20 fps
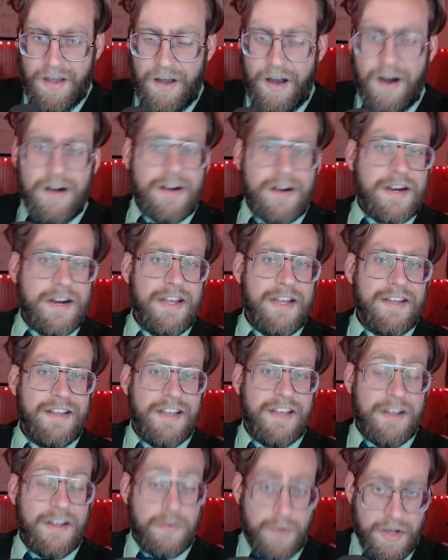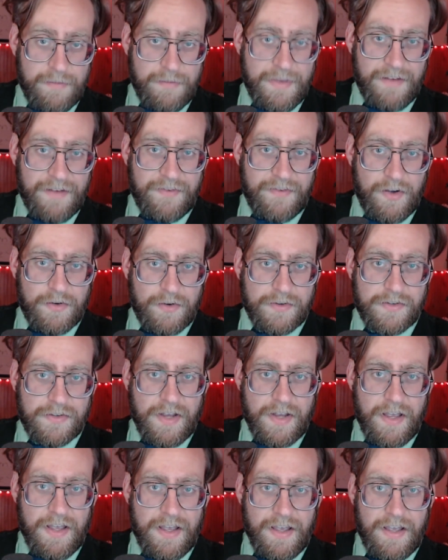Hark and well met, folks,
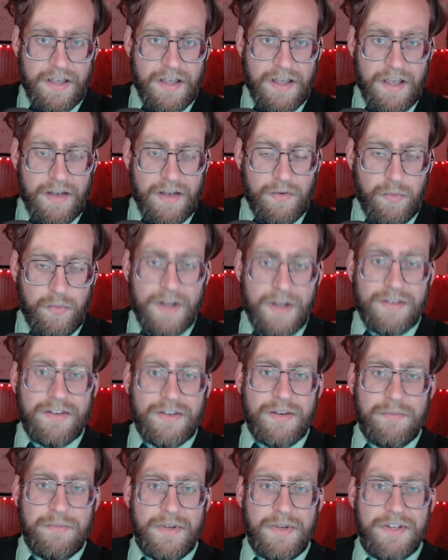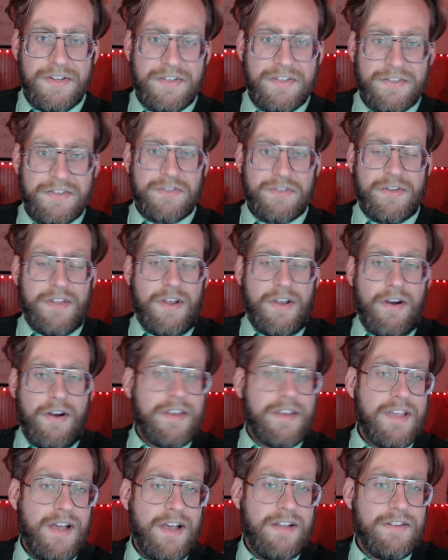and welcome to the
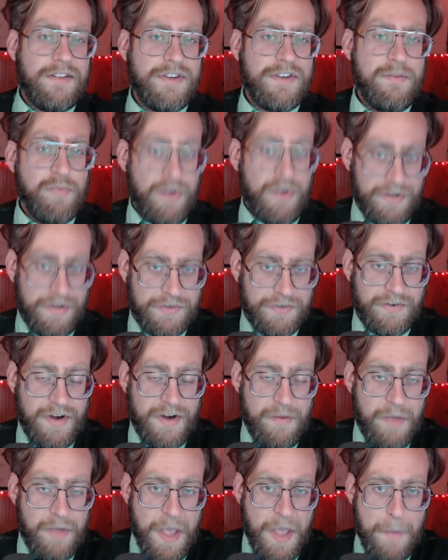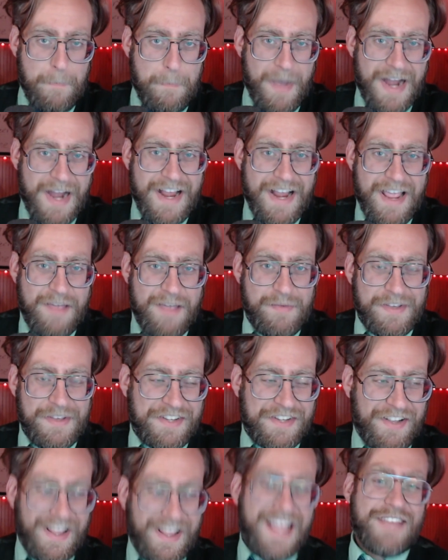Archaeology Brunch Stream. My name is
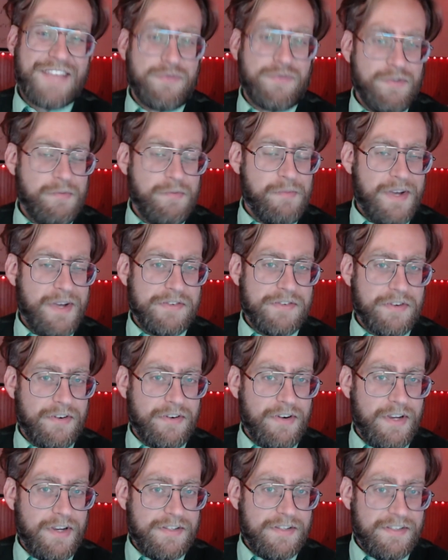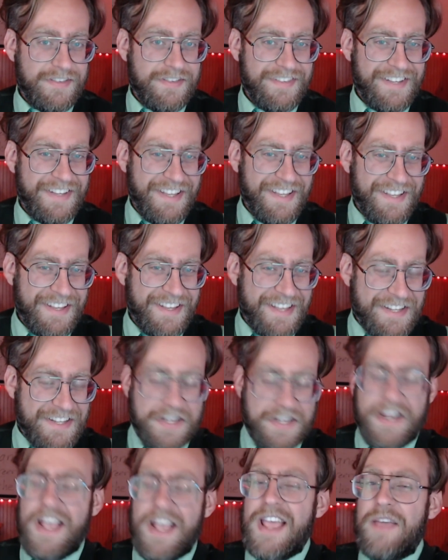Classroom Meister Kris, and
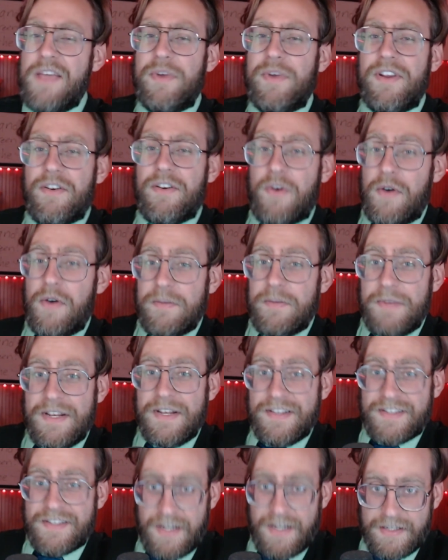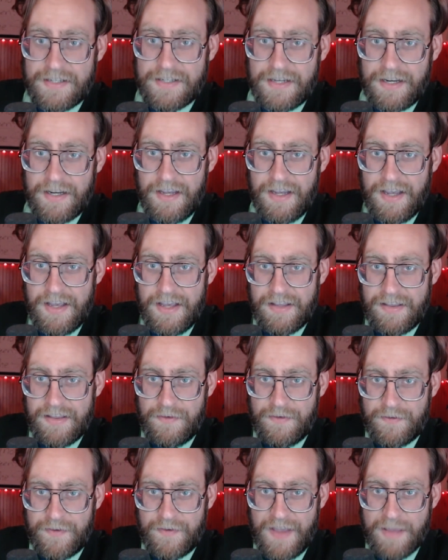today we are going to be discussing the
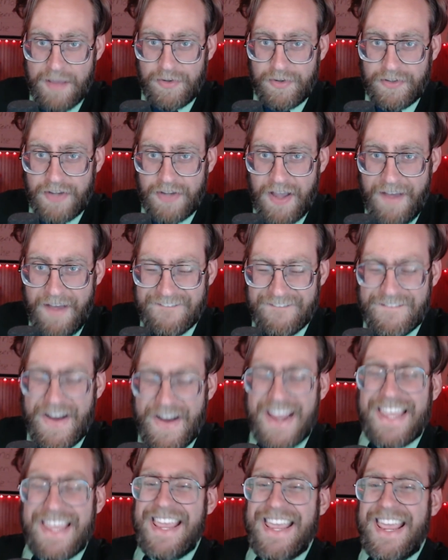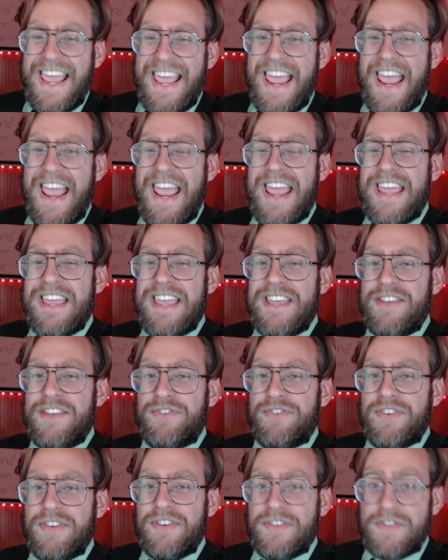fabled Viking
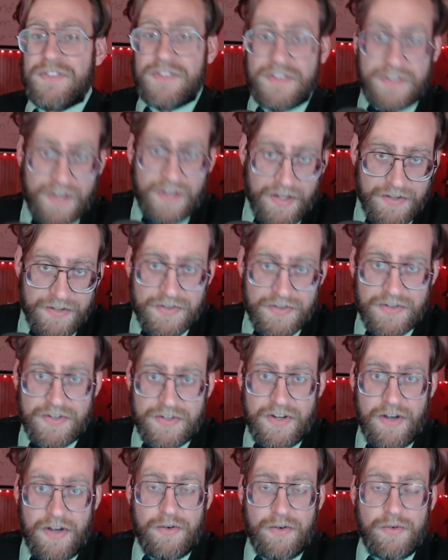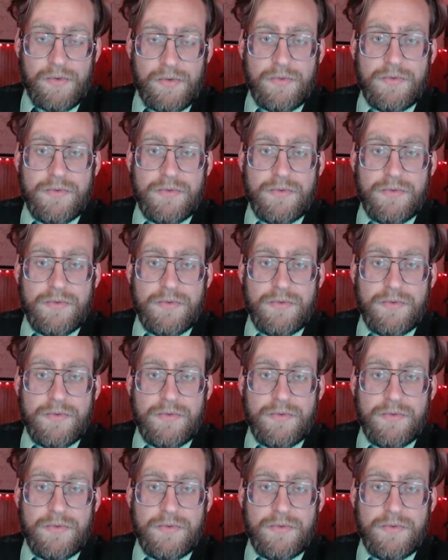Age Sunstones.